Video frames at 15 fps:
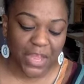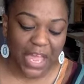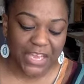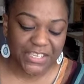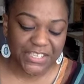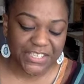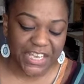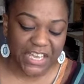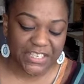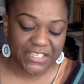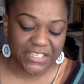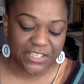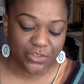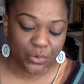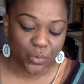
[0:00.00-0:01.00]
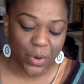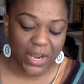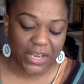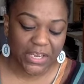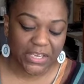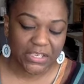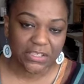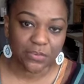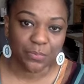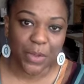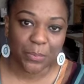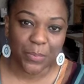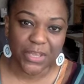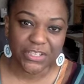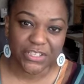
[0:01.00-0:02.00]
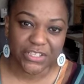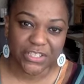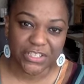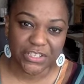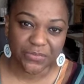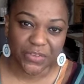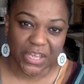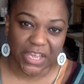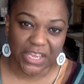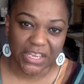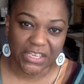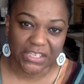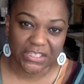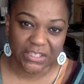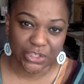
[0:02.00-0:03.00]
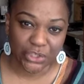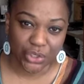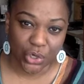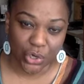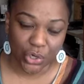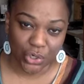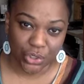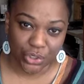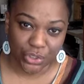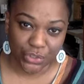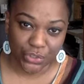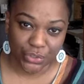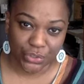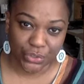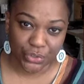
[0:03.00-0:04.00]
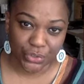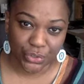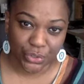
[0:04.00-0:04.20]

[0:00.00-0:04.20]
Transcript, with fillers: and sat in the rays of my meditative gaze in the darkness.